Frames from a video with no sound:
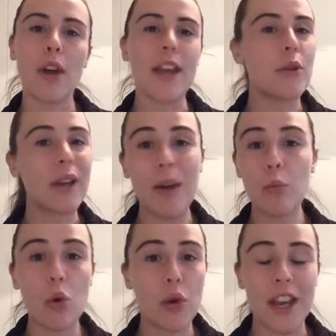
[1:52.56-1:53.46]
You
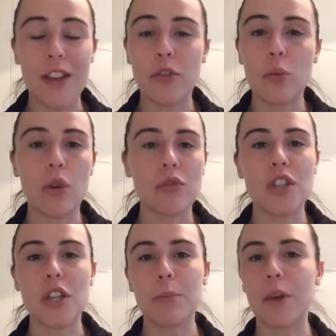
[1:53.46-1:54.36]
can walk it if you want
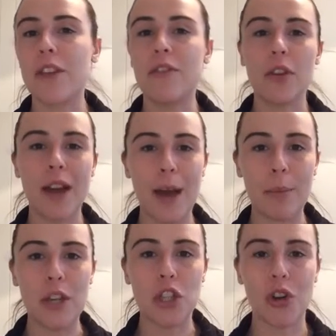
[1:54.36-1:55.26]
to, but if you're
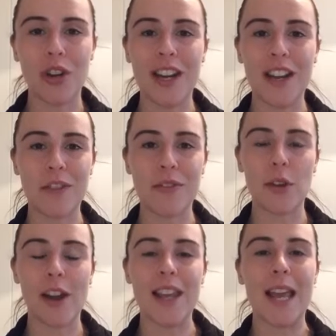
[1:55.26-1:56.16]
happy jogging it and you
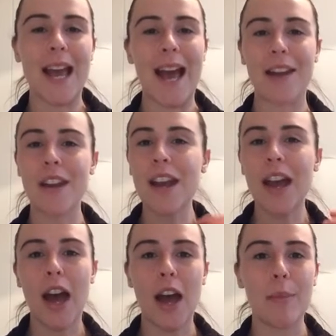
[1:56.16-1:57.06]
feel like you can,
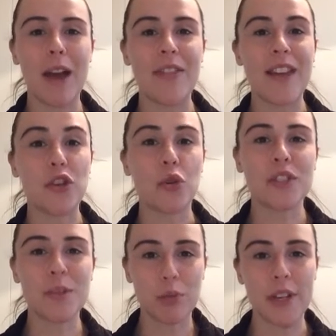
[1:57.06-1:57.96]
and then you're
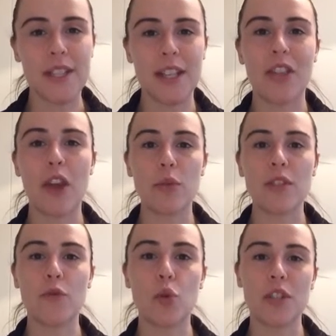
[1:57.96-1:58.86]
sprinting
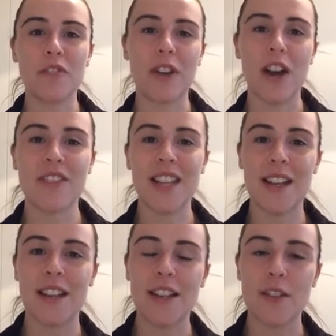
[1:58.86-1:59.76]
those
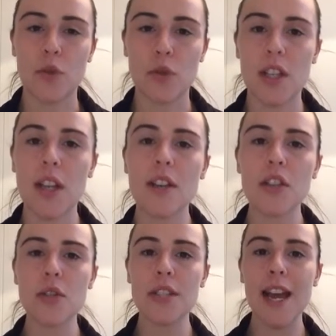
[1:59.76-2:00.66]
45-second intervals. So you're going
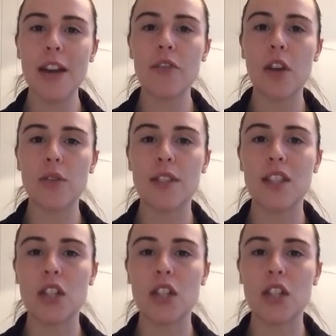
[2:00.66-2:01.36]
to do 10 of those in